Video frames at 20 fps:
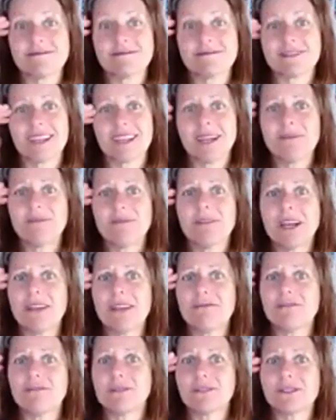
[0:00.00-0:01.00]
I'm
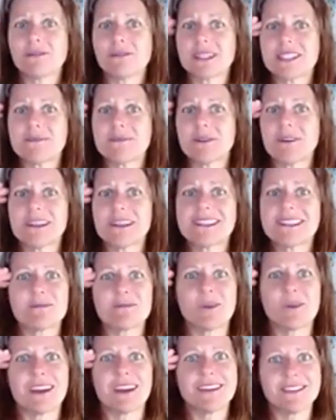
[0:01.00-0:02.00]
grateful to experience
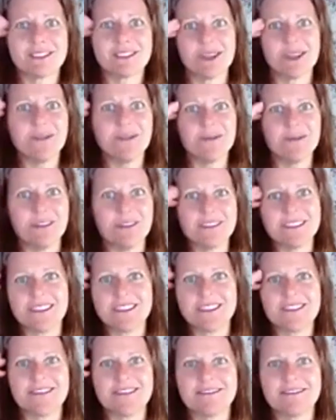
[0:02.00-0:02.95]
what I don't want,